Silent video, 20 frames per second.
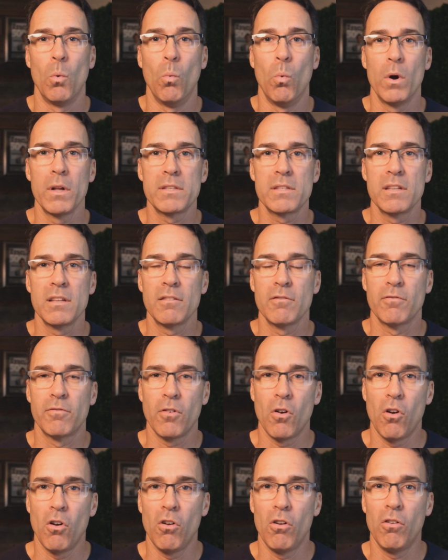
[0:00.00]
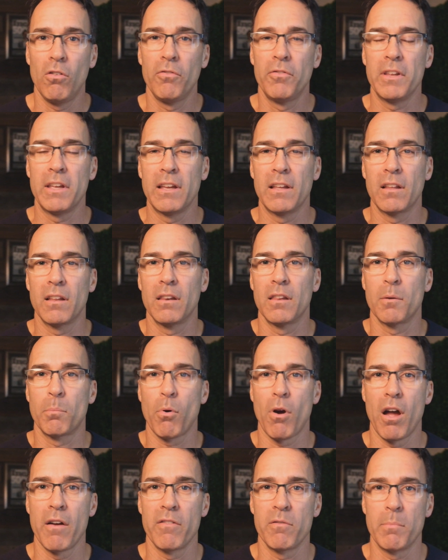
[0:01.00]
what's involved in the
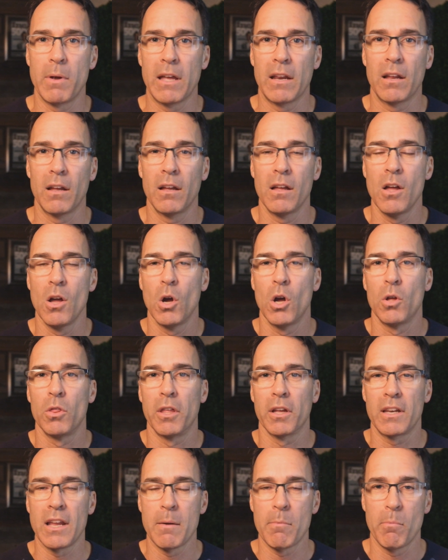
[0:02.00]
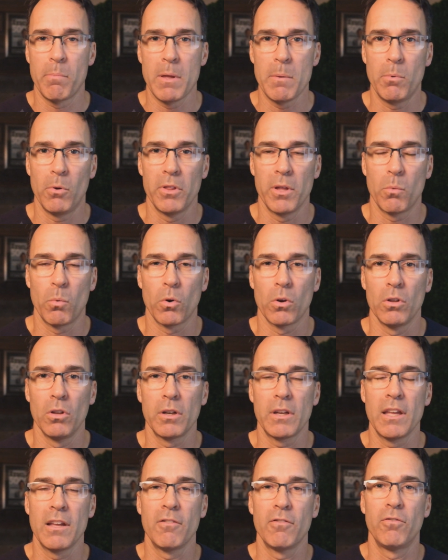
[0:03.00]
private beta, the type of people that we're
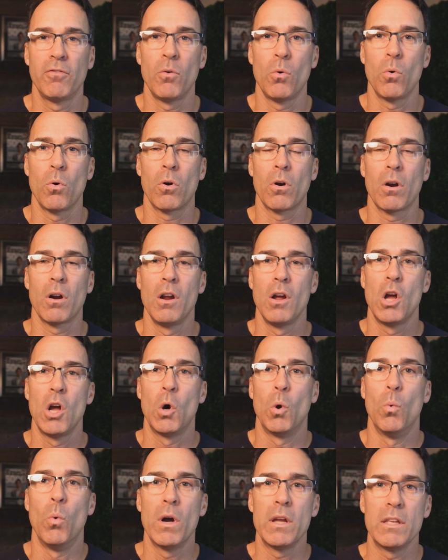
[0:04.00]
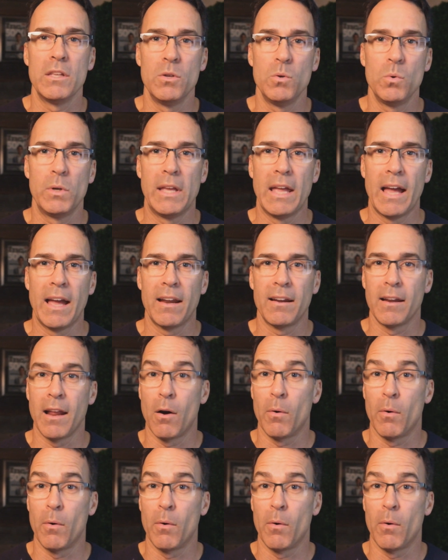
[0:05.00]
looking for, what you get.